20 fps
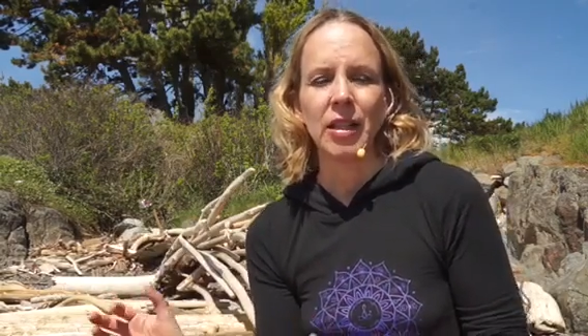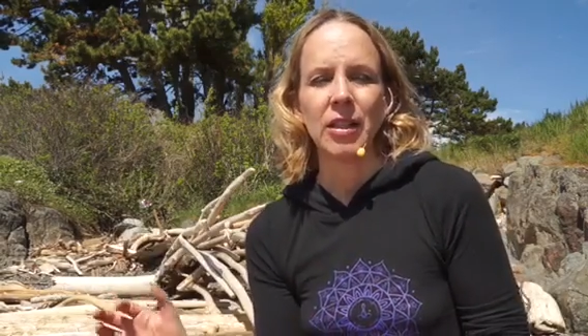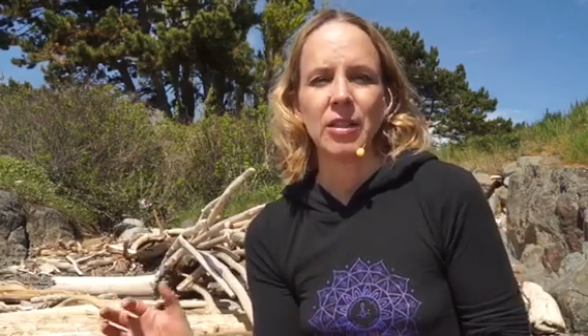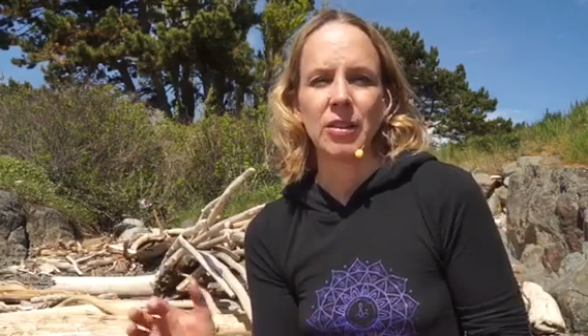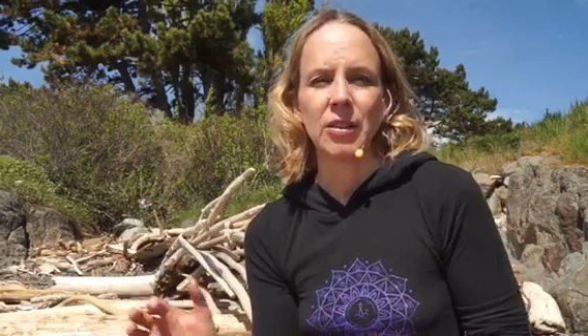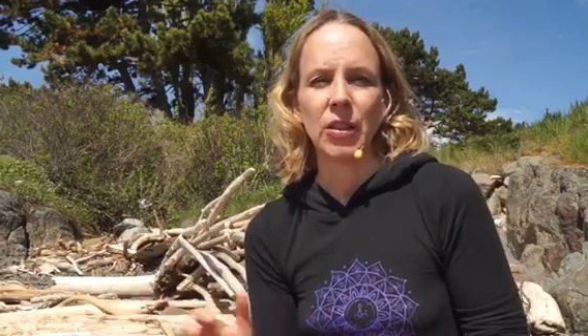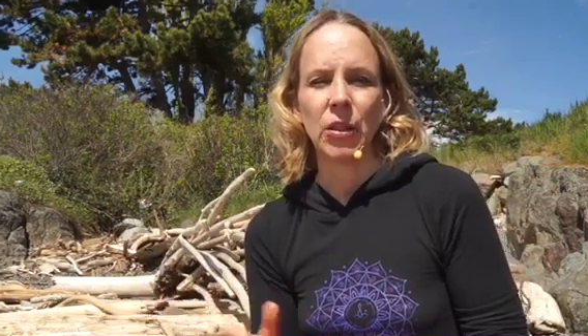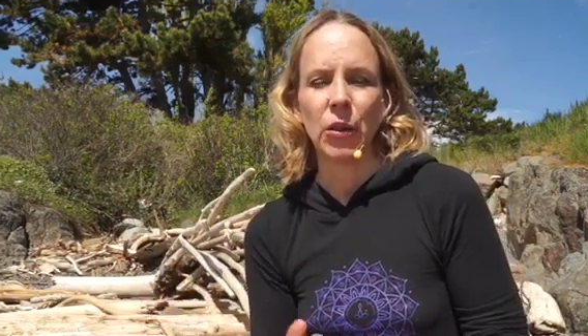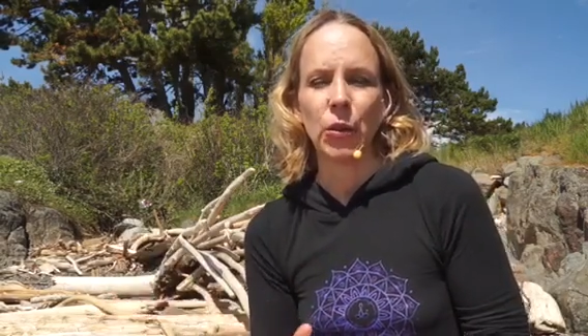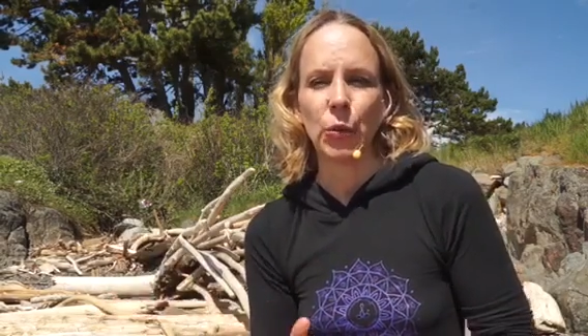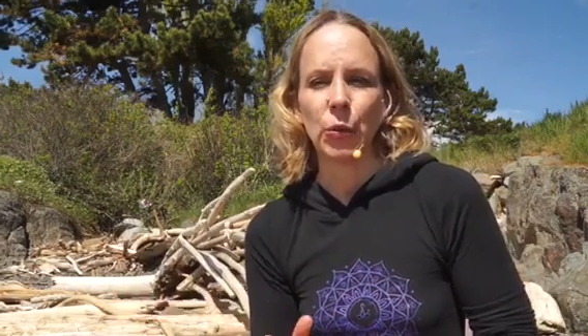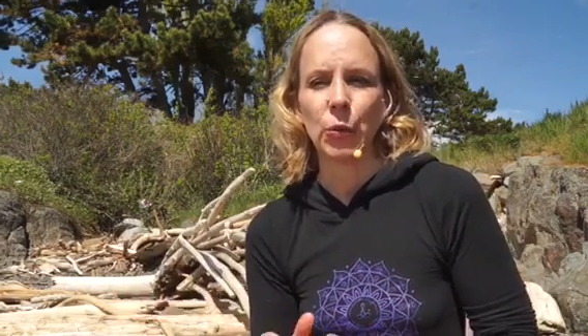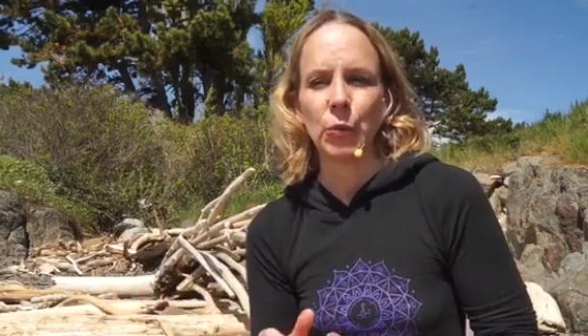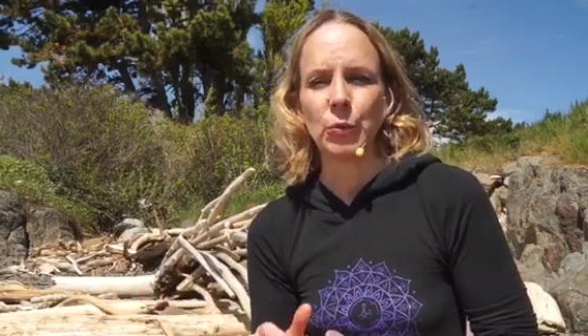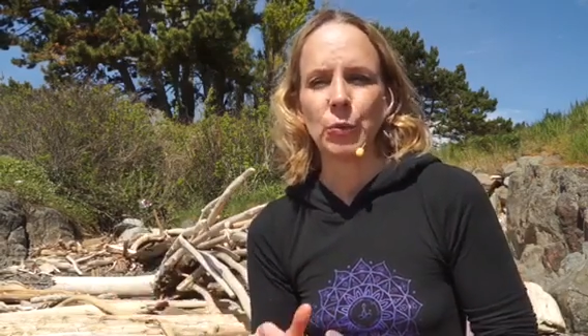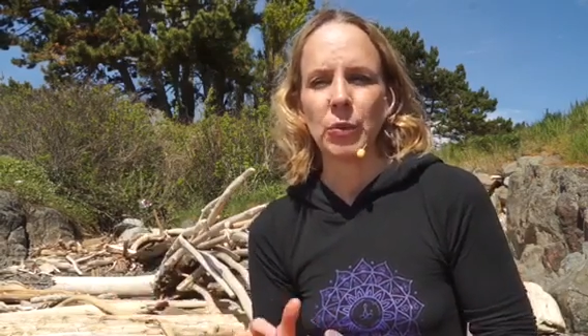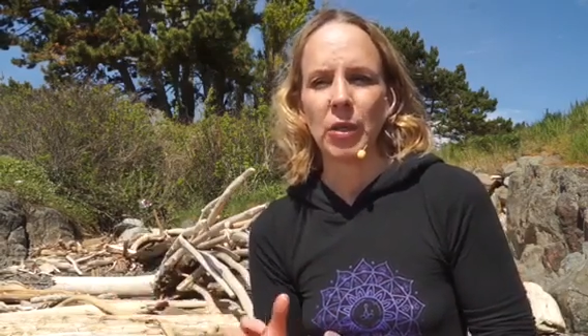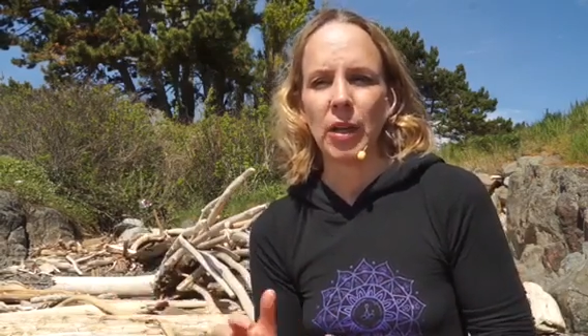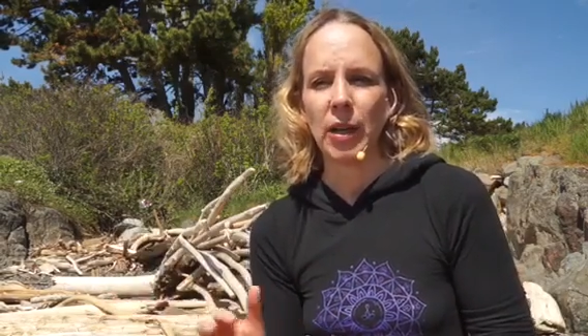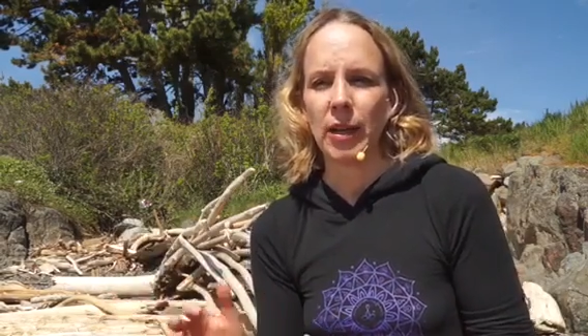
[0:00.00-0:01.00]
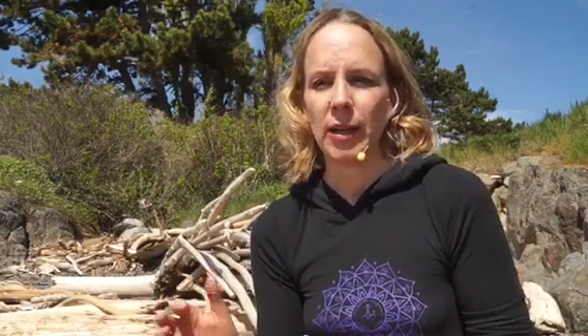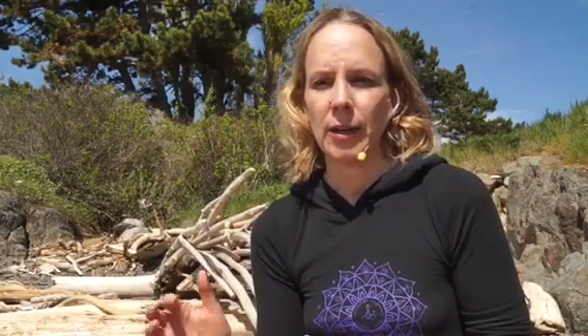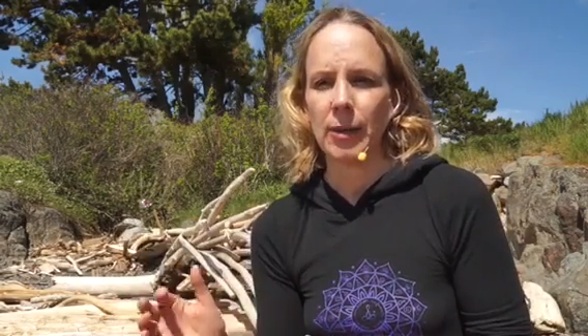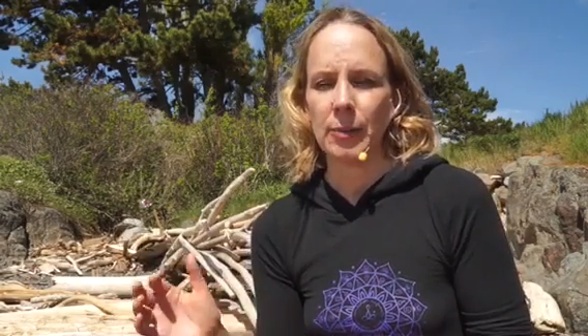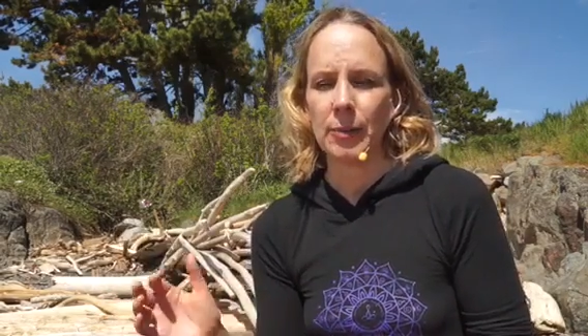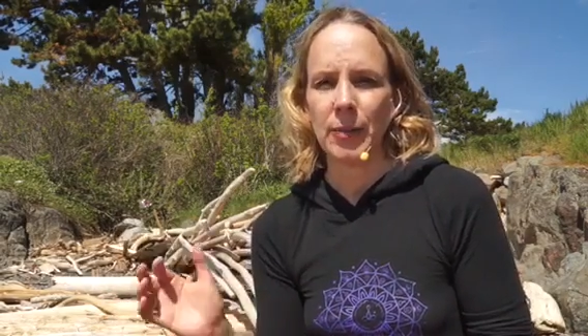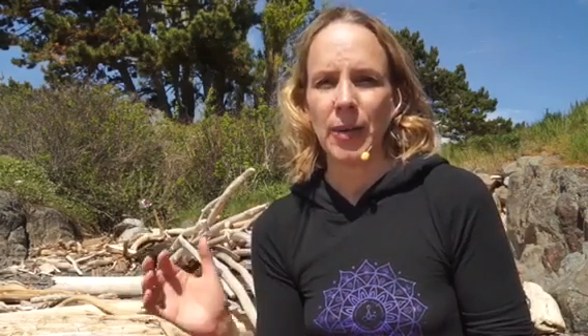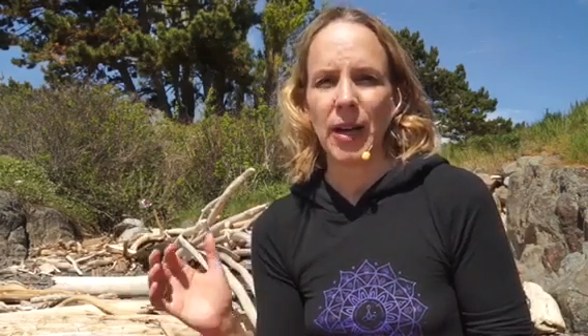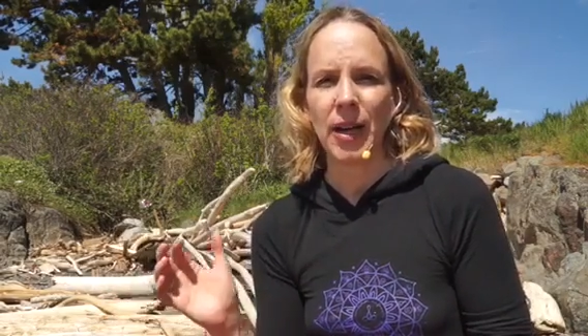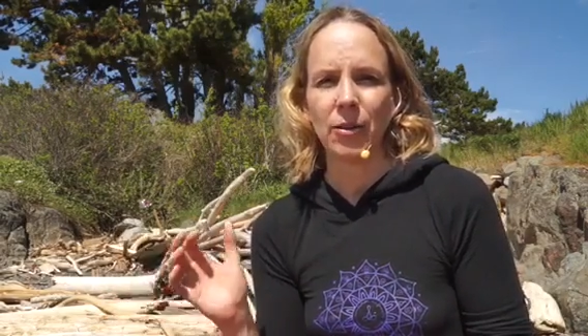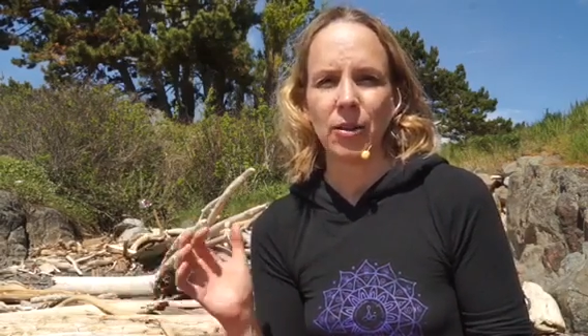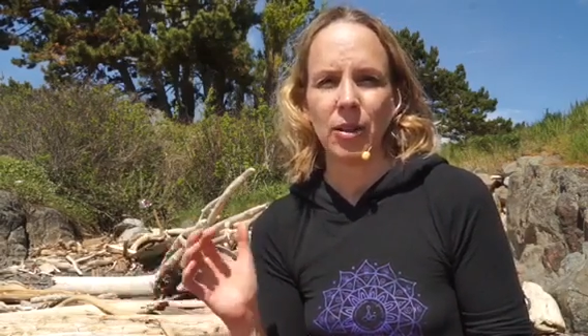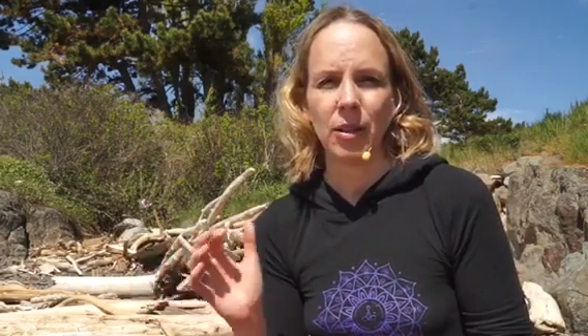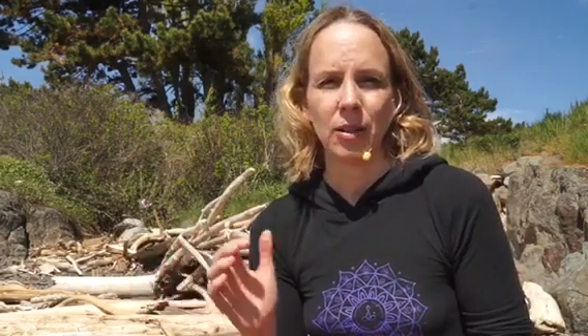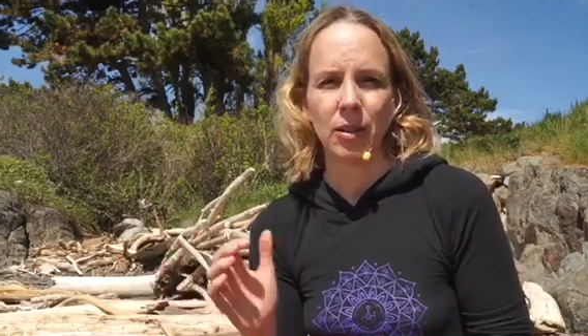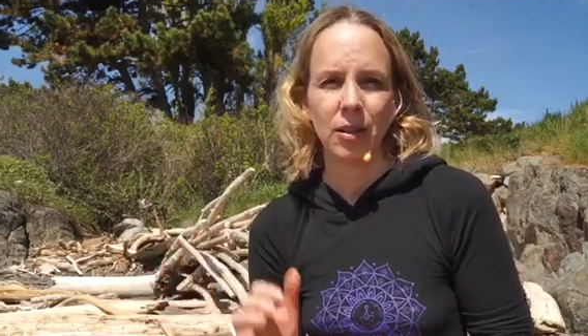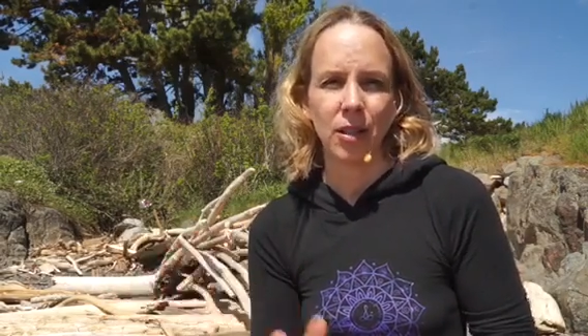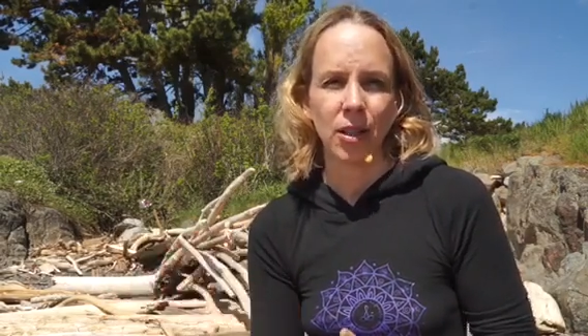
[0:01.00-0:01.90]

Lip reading: So I would